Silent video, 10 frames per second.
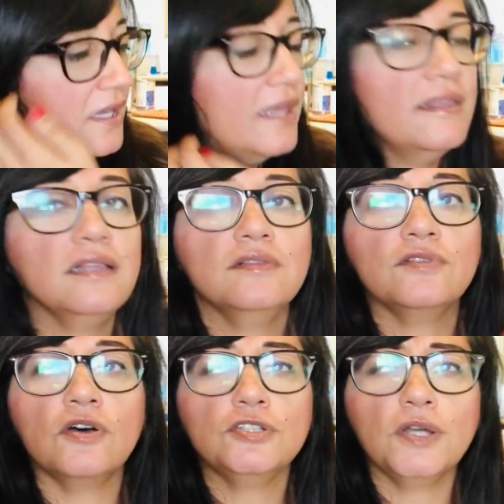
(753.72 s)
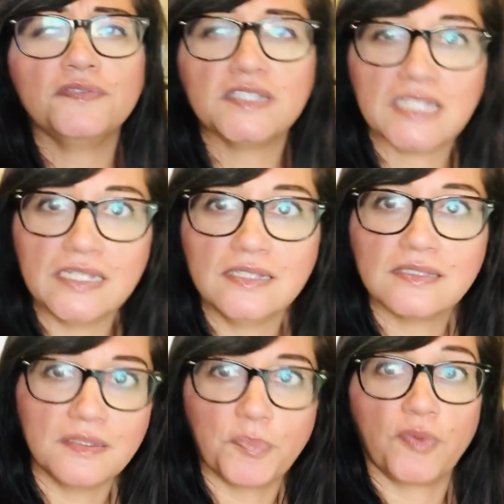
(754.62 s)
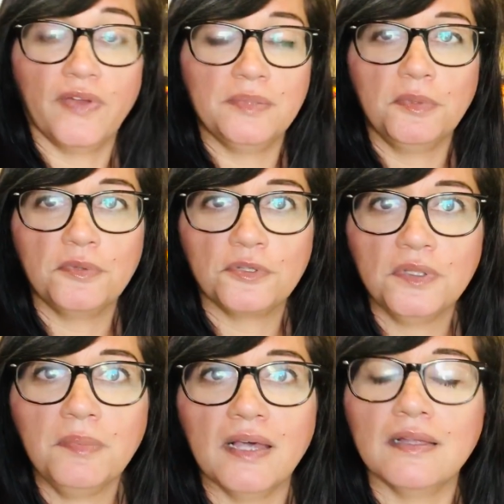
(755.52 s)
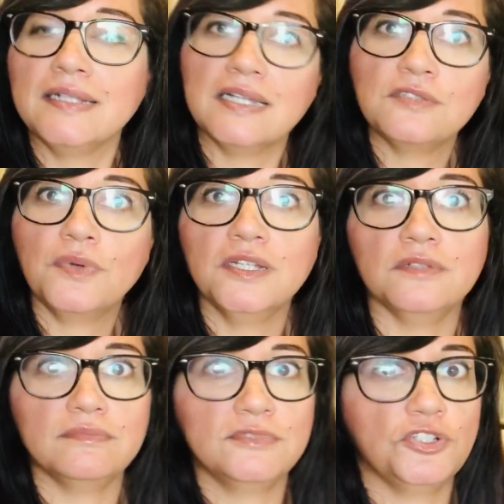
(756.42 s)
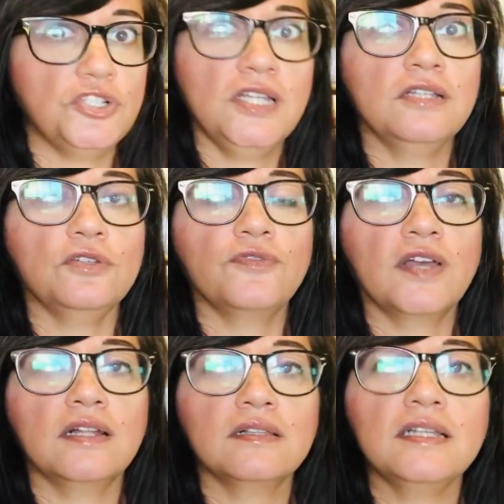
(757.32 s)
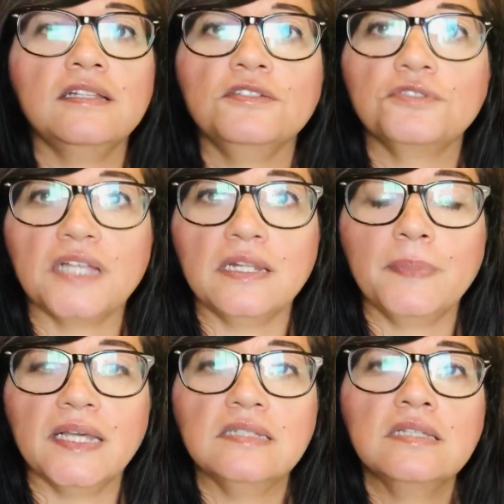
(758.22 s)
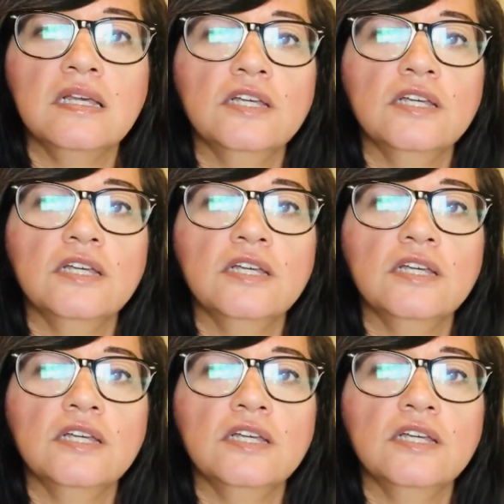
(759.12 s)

And then all you have to say is provide me with your email. And guess what? Cha-ching, you've got a lead in your database.